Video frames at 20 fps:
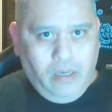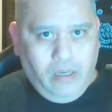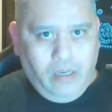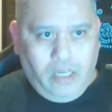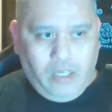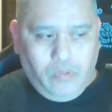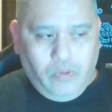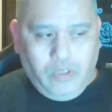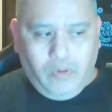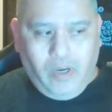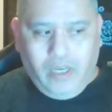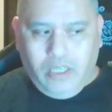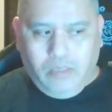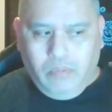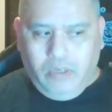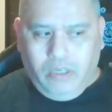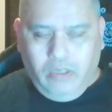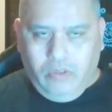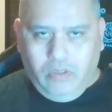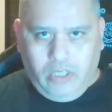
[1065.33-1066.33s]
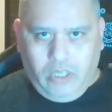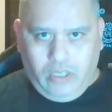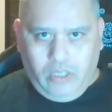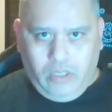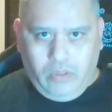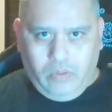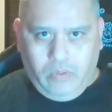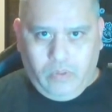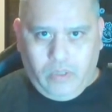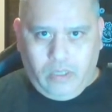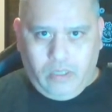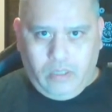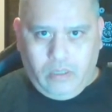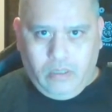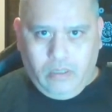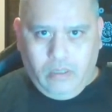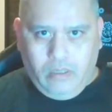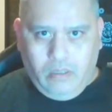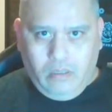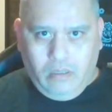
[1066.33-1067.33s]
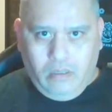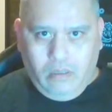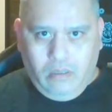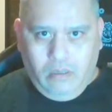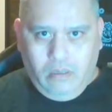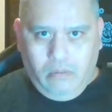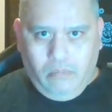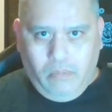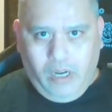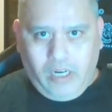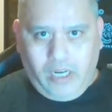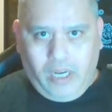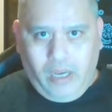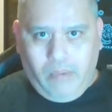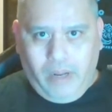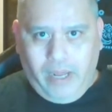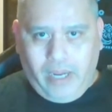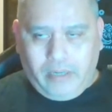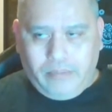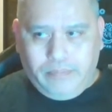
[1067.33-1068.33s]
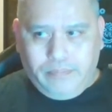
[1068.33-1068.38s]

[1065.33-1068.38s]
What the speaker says: That's the reason why he's been losing to Malakai Black.